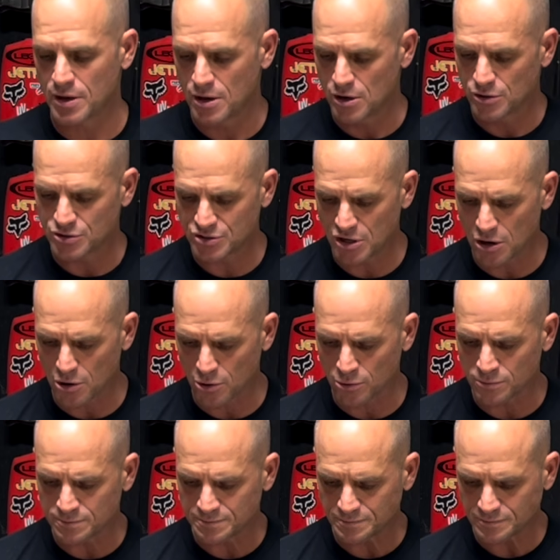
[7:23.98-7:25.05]
So
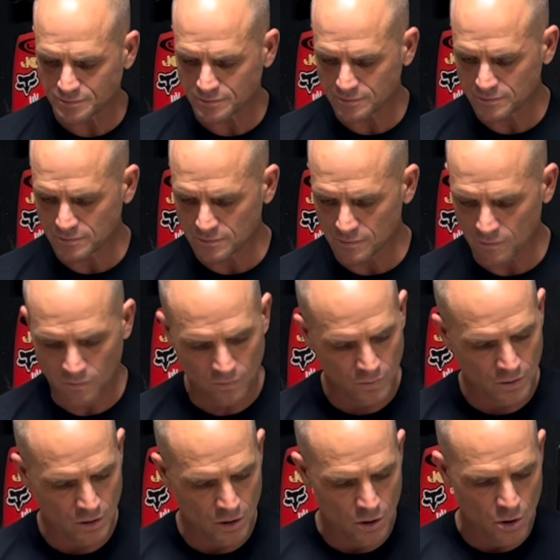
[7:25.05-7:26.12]

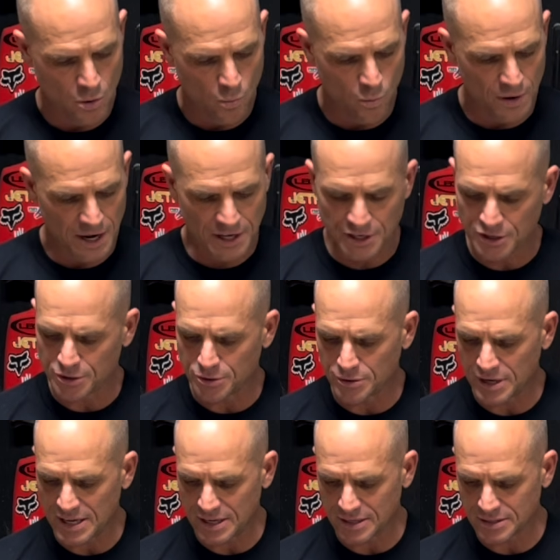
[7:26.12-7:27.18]
what I do
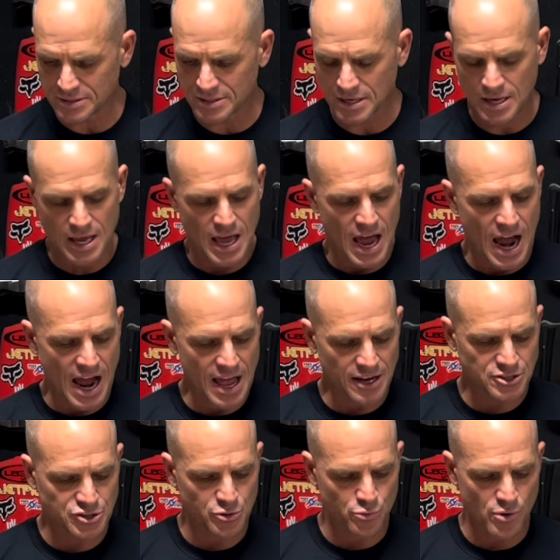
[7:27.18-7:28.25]
is I
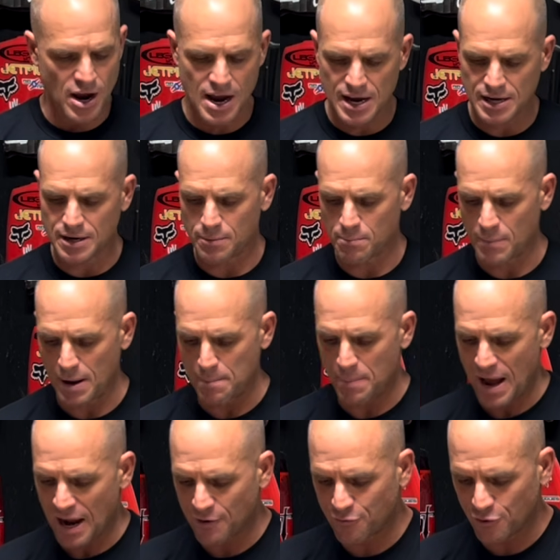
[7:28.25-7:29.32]
actually ride my
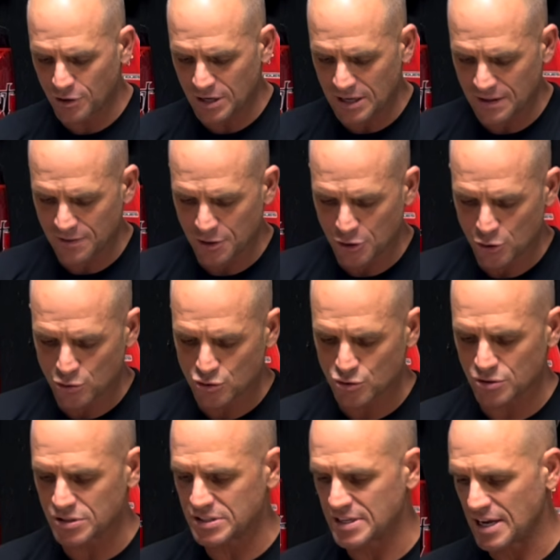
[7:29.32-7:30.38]
back foot in the neutral
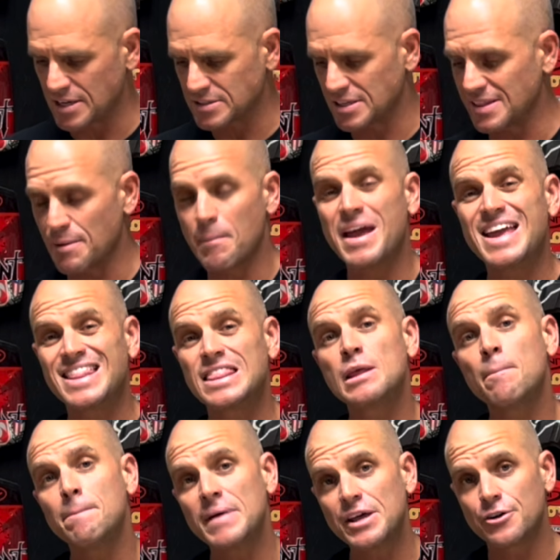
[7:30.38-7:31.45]
stance in the
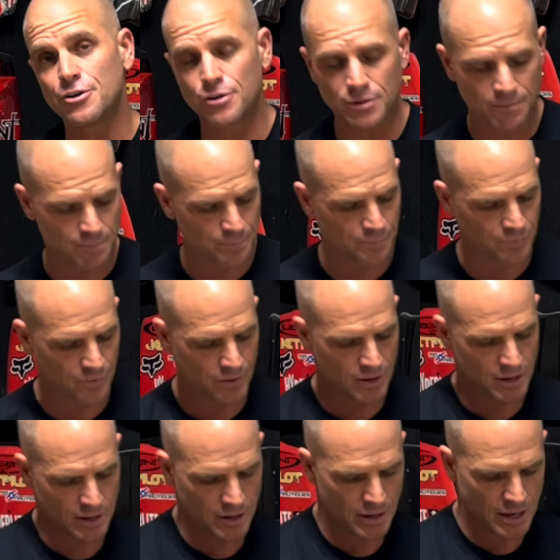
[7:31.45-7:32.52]
middle,
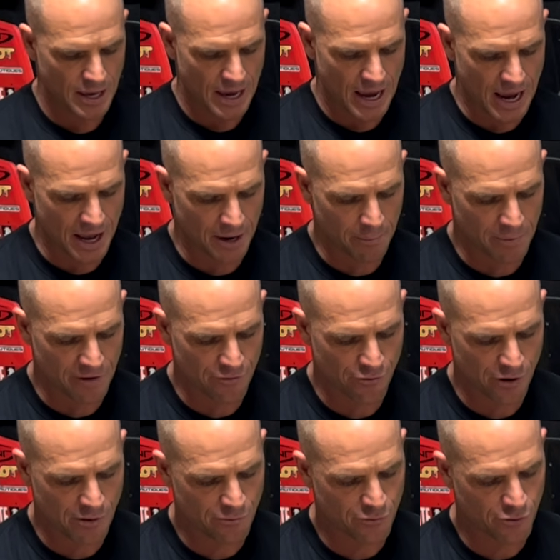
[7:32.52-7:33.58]
and on my
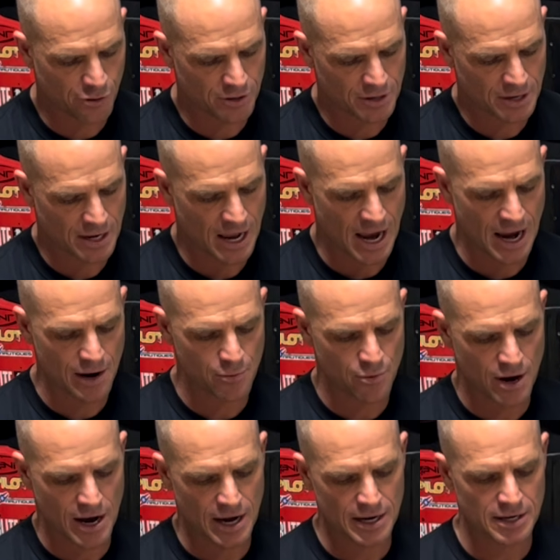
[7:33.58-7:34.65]
front foot, I
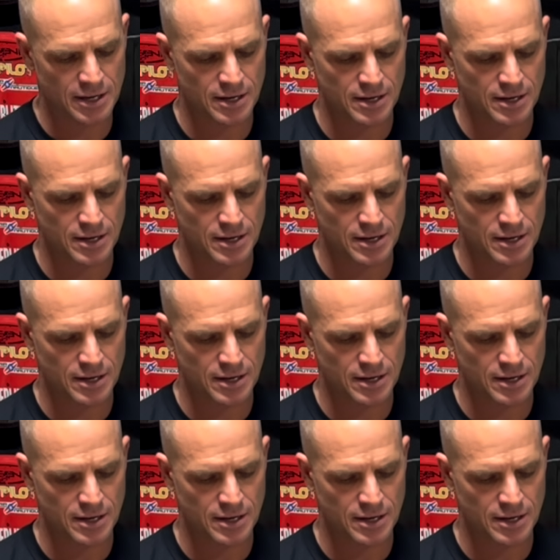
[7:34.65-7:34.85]
ride